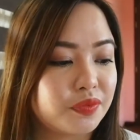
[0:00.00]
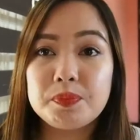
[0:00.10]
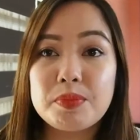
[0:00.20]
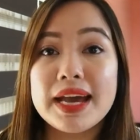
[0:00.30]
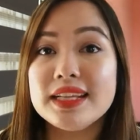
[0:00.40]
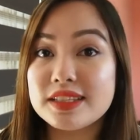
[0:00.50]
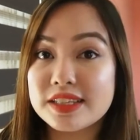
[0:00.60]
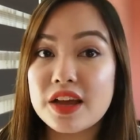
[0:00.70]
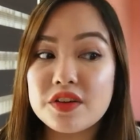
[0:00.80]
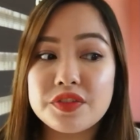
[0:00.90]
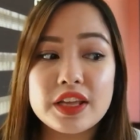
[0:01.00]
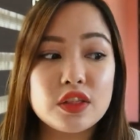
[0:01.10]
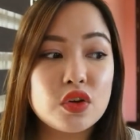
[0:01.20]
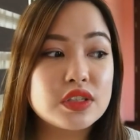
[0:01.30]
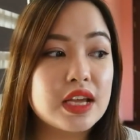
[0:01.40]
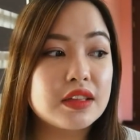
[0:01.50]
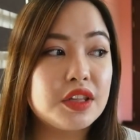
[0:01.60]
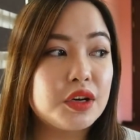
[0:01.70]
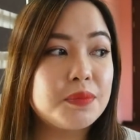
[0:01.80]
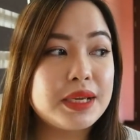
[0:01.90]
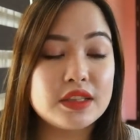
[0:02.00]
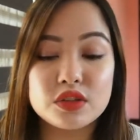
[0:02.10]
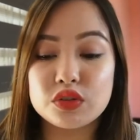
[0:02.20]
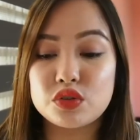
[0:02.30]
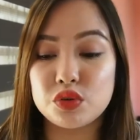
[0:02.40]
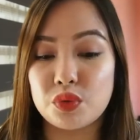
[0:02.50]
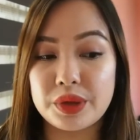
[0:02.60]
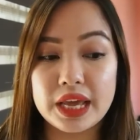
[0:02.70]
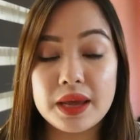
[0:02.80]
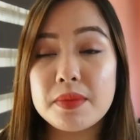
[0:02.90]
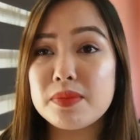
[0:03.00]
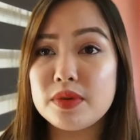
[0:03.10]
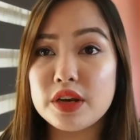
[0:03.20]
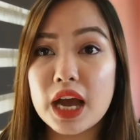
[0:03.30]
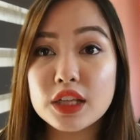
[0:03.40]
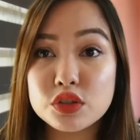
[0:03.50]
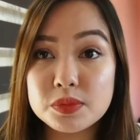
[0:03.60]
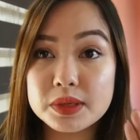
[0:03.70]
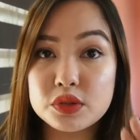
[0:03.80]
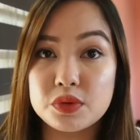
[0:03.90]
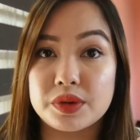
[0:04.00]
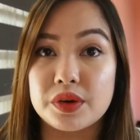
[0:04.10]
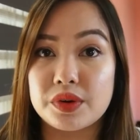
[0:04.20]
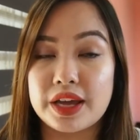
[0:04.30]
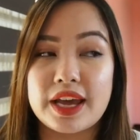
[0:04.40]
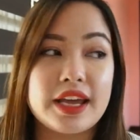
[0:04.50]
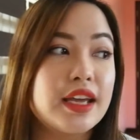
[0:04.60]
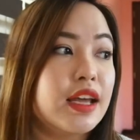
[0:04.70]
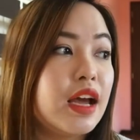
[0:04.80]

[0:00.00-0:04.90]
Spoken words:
By itself, it looks a little bit dewy. Not super dewy, okay?